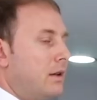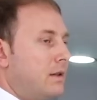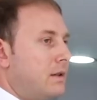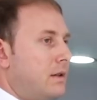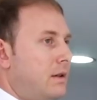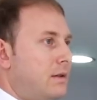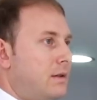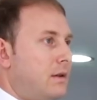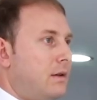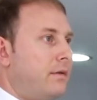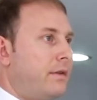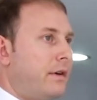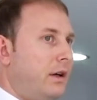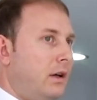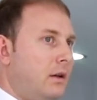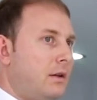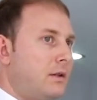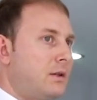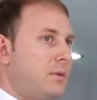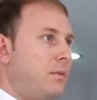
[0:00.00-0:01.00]
since the
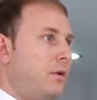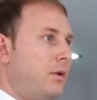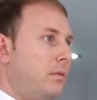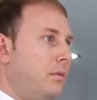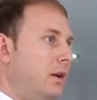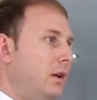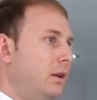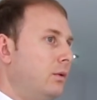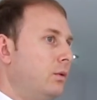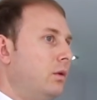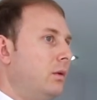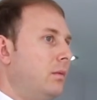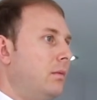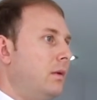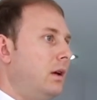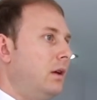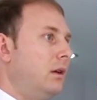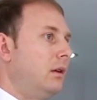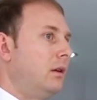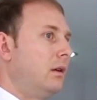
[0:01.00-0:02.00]
freelance permit would
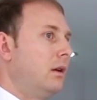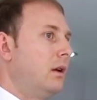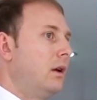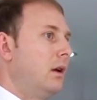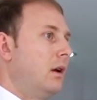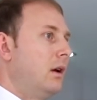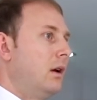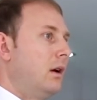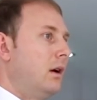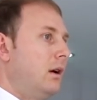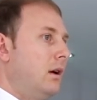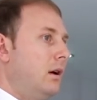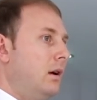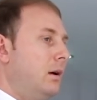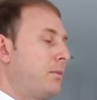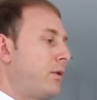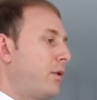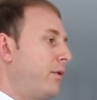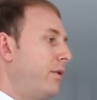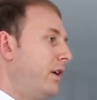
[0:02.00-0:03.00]
mean a
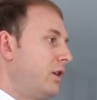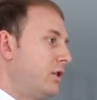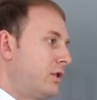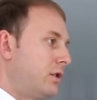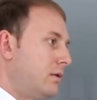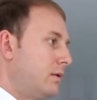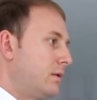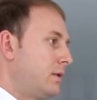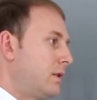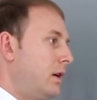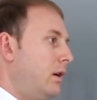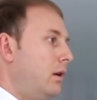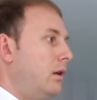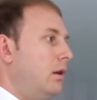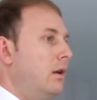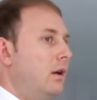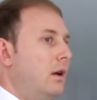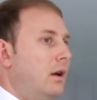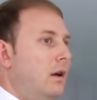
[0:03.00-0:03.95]
professional skill.